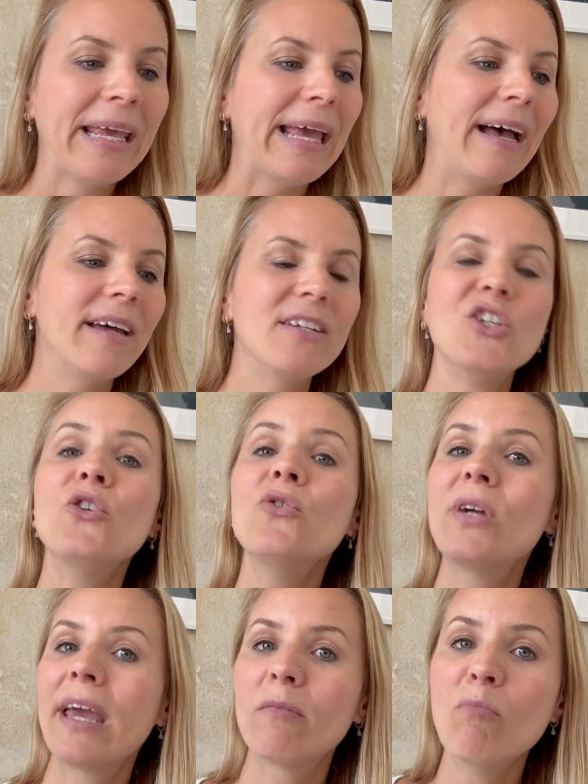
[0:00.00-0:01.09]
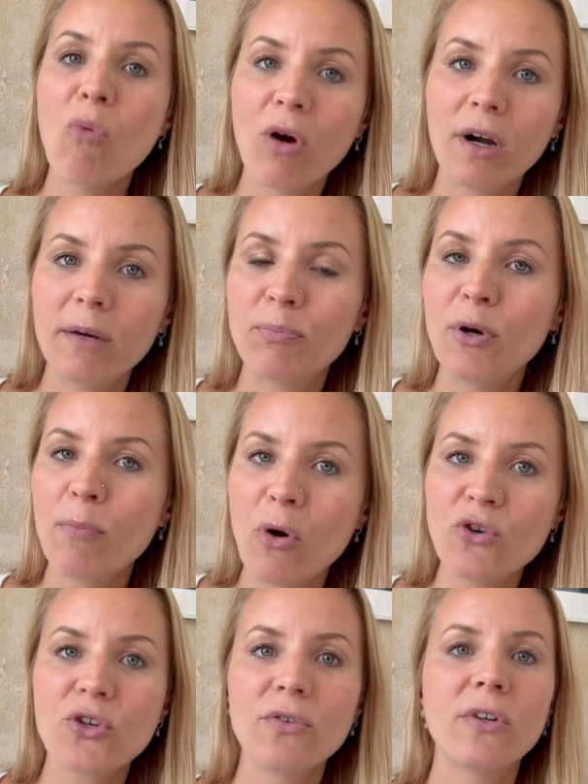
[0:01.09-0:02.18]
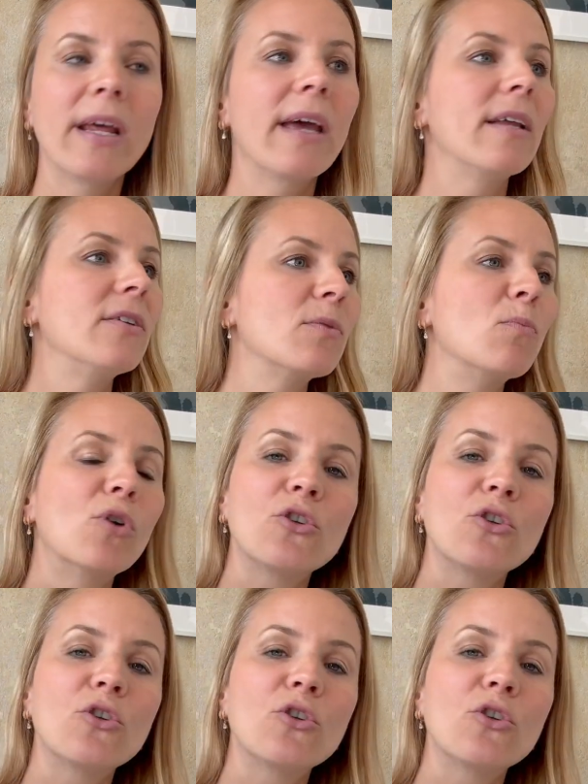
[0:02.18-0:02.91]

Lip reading: And you get more promotion and more